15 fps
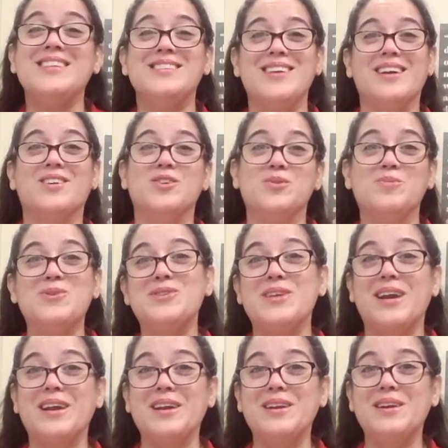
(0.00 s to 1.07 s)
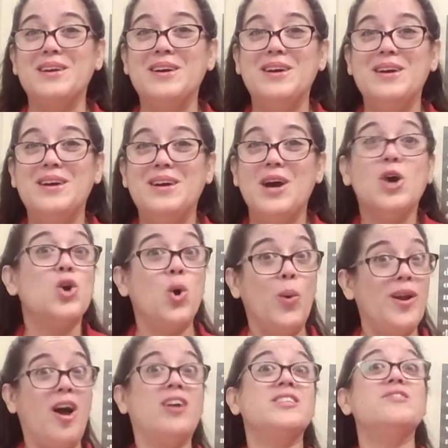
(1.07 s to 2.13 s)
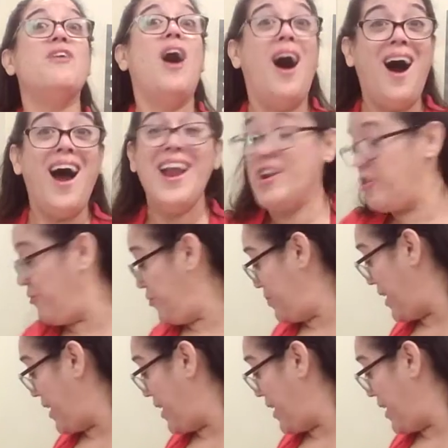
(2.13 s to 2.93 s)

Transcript: cycles per second. Go an octave higher from